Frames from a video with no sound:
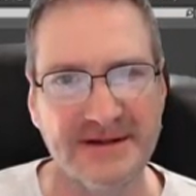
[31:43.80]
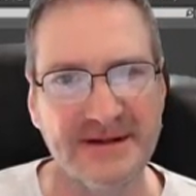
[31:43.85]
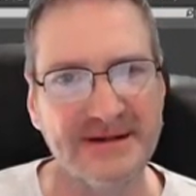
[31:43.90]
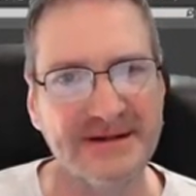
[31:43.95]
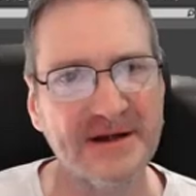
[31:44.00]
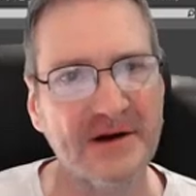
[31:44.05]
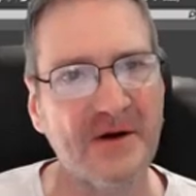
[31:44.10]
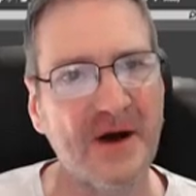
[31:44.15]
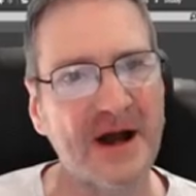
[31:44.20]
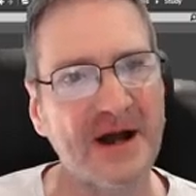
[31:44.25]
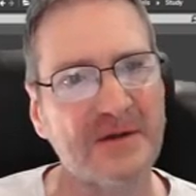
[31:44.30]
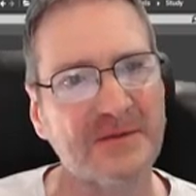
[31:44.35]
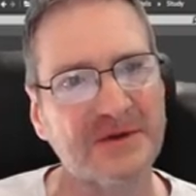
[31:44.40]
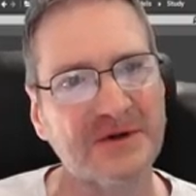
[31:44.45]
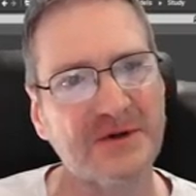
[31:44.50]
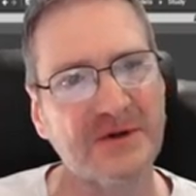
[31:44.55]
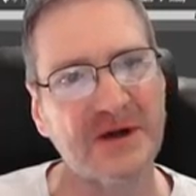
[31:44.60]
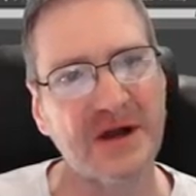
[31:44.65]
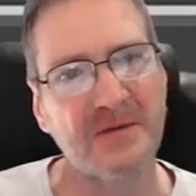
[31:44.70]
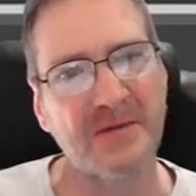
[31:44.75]
This is the grate I'm
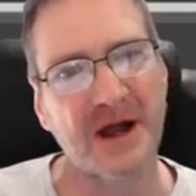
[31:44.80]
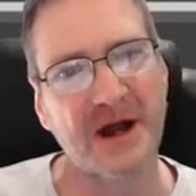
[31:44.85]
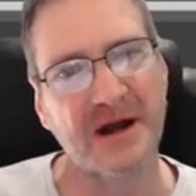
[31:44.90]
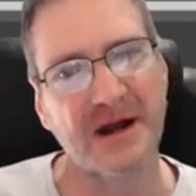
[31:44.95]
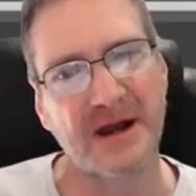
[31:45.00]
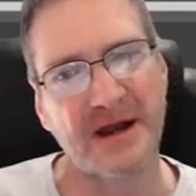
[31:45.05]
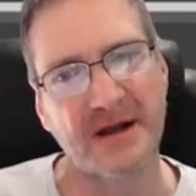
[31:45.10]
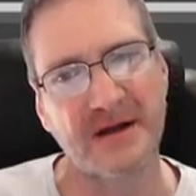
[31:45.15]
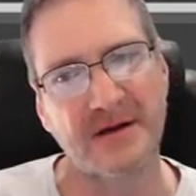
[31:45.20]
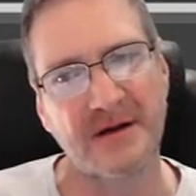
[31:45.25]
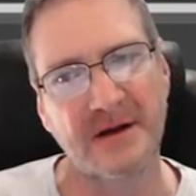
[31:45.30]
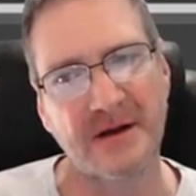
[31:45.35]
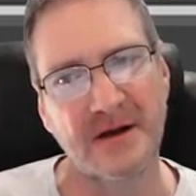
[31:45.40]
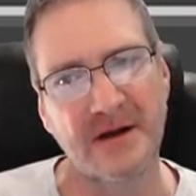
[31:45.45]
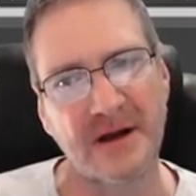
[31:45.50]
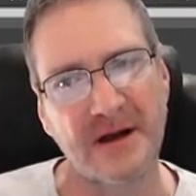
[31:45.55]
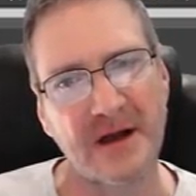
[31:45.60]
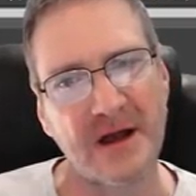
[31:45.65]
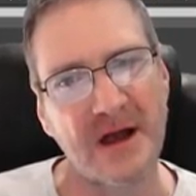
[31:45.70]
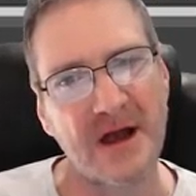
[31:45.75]
talking about here.
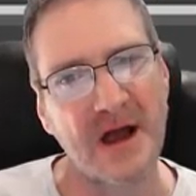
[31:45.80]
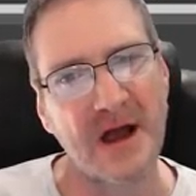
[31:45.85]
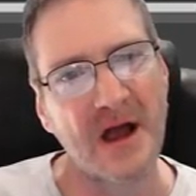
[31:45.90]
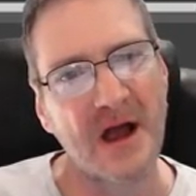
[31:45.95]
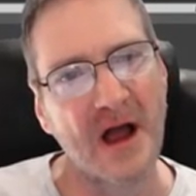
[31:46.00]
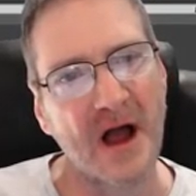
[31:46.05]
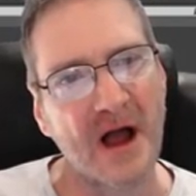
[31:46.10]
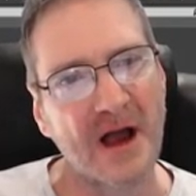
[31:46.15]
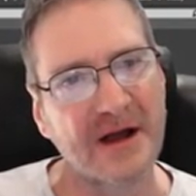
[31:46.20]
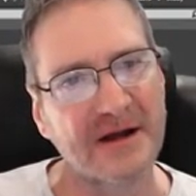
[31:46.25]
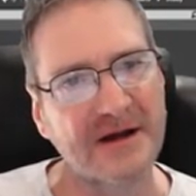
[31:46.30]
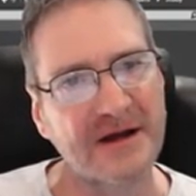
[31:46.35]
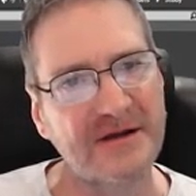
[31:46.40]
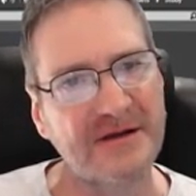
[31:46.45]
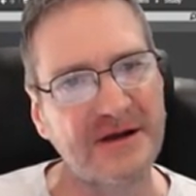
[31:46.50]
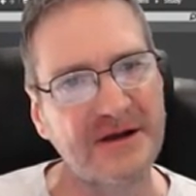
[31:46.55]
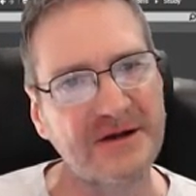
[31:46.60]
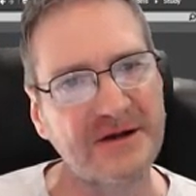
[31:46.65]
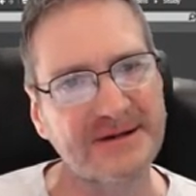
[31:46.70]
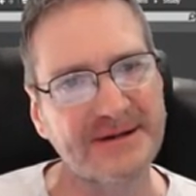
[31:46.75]
I could
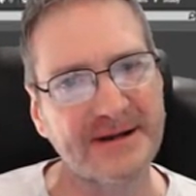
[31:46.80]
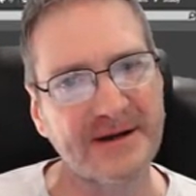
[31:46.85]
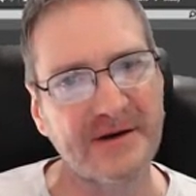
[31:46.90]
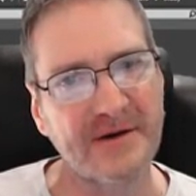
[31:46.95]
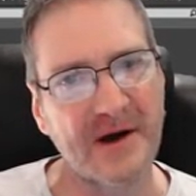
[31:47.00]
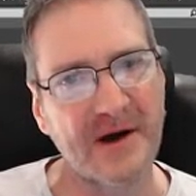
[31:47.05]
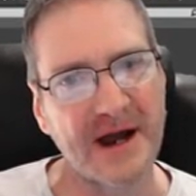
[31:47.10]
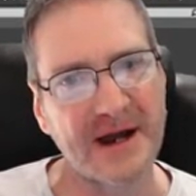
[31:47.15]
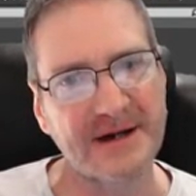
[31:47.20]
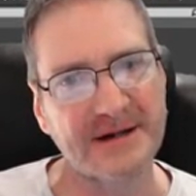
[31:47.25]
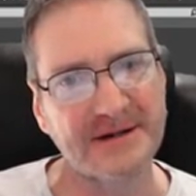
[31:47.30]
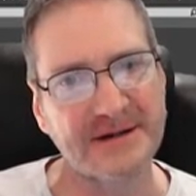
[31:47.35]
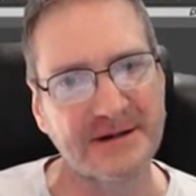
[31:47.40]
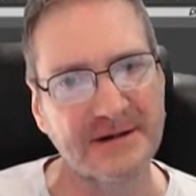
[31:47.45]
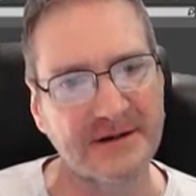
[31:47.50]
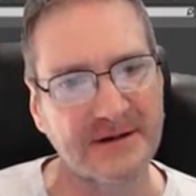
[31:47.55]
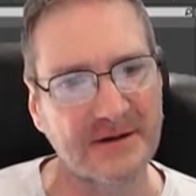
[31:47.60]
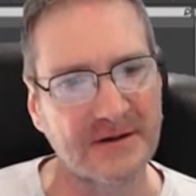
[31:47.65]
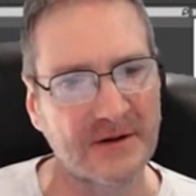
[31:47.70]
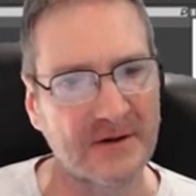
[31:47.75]
either use the grate,
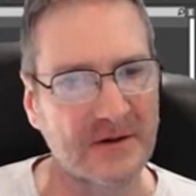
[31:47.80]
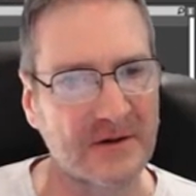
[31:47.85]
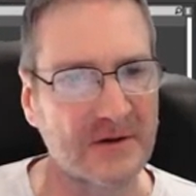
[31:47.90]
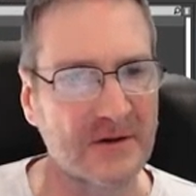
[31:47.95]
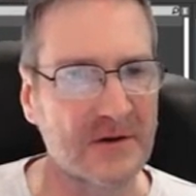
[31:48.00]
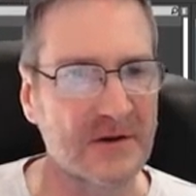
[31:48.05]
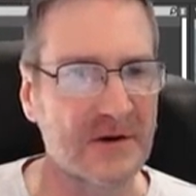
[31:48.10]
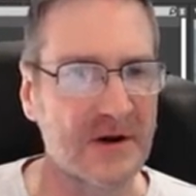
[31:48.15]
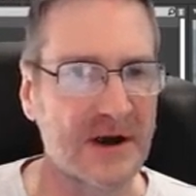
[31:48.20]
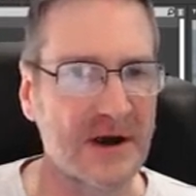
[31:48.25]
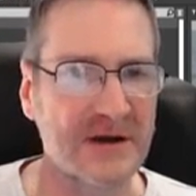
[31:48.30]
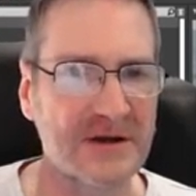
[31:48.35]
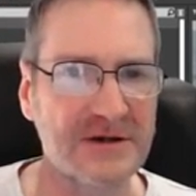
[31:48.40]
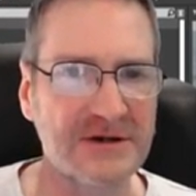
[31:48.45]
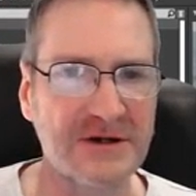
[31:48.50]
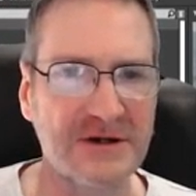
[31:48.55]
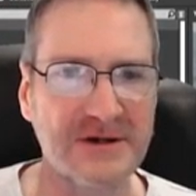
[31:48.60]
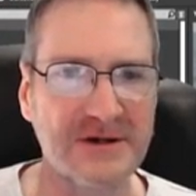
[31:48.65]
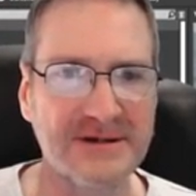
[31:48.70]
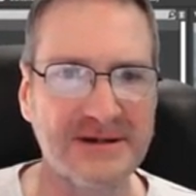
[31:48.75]
or I
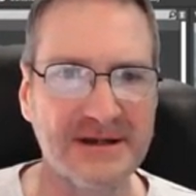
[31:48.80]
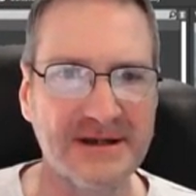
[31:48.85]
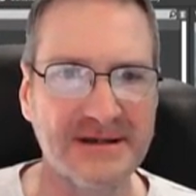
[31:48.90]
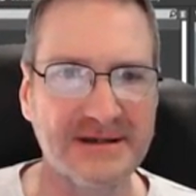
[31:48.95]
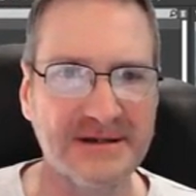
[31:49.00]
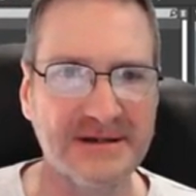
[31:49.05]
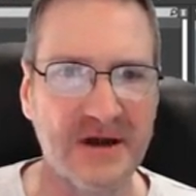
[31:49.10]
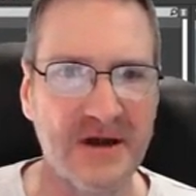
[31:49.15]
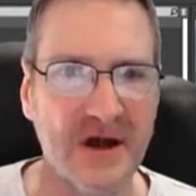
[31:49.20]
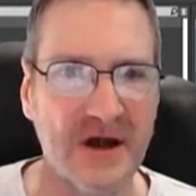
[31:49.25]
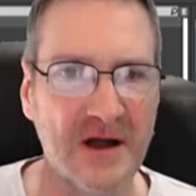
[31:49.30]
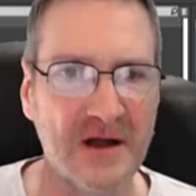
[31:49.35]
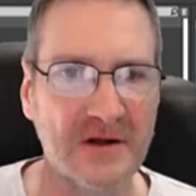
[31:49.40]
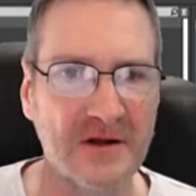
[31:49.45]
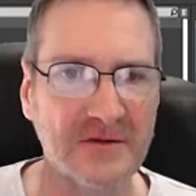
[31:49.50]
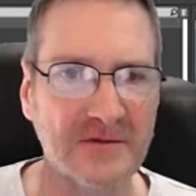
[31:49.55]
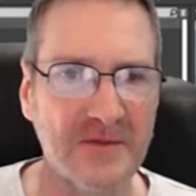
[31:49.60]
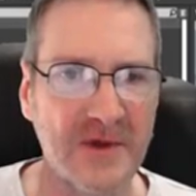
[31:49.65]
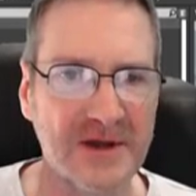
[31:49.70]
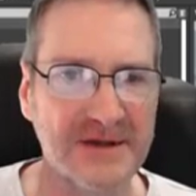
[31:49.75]
could use this
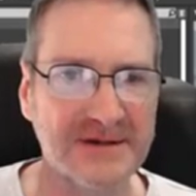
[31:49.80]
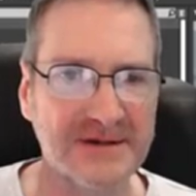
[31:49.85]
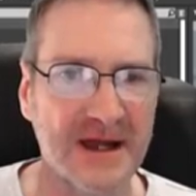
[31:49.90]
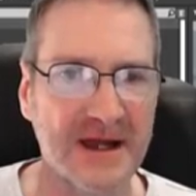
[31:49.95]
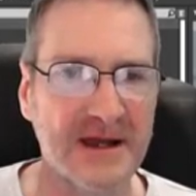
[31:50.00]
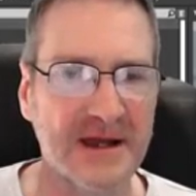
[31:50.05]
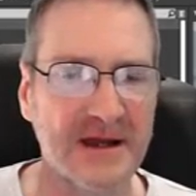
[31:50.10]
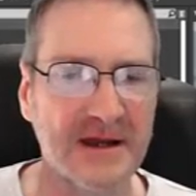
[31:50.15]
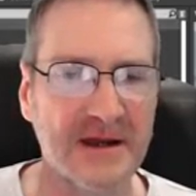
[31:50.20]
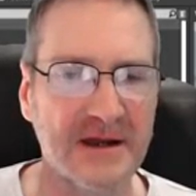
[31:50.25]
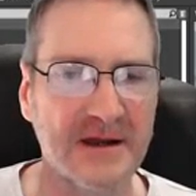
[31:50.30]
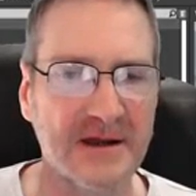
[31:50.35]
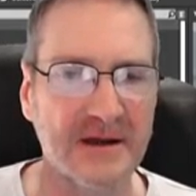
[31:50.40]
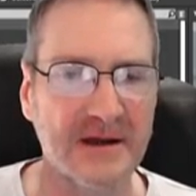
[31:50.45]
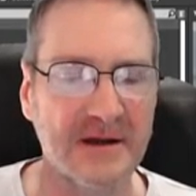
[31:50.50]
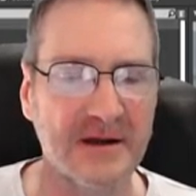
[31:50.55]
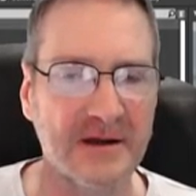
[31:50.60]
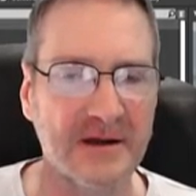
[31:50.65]
tiled mosaic.